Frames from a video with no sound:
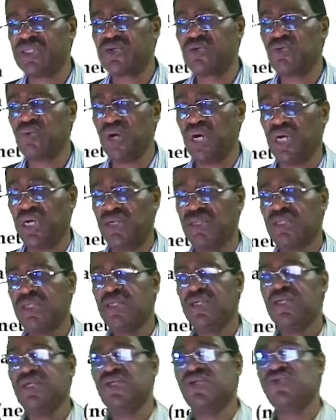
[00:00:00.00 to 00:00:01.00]
were,
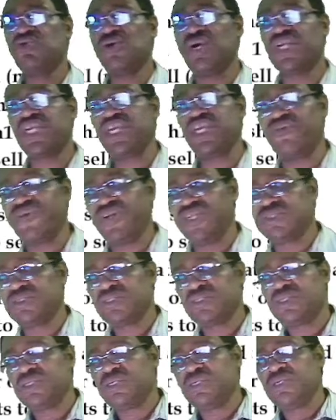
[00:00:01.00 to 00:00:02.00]
you are given
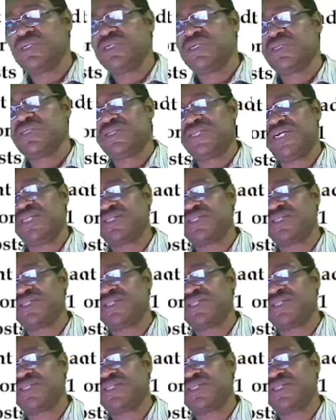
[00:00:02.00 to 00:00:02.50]
that the